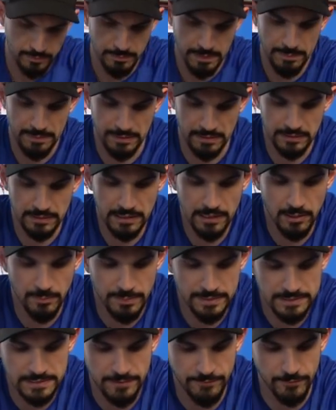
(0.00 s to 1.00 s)
Maybe a little
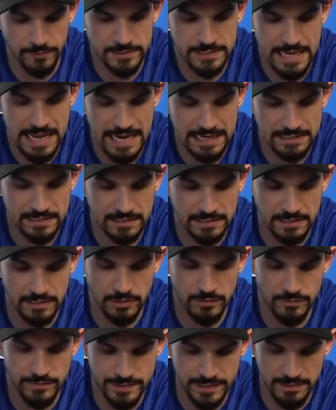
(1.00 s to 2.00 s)
bit different tactic
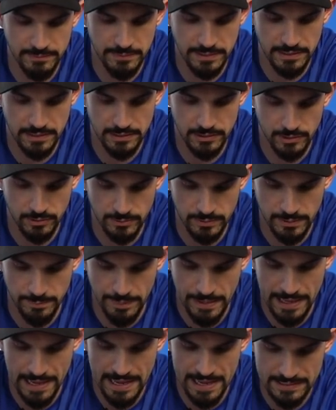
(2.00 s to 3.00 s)
than you've seen me do in the
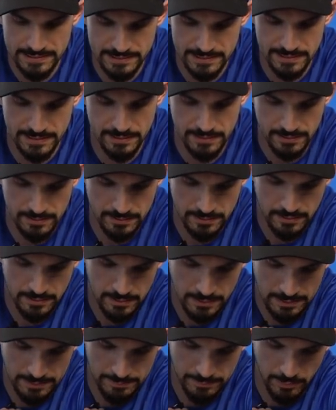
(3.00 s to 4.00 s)
past,
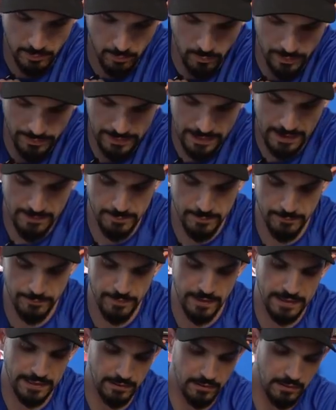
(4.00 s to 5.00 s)
but one that I've been
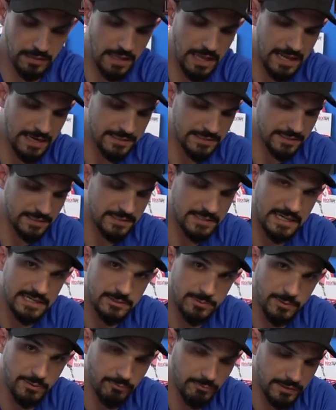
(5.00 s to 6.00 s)
finding a lot of
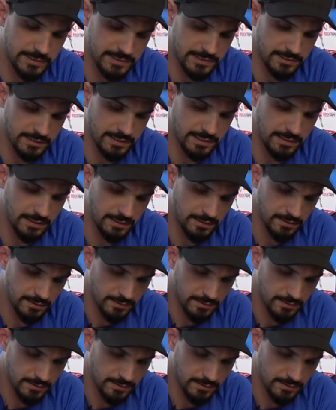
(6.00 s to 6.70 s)
success with recently.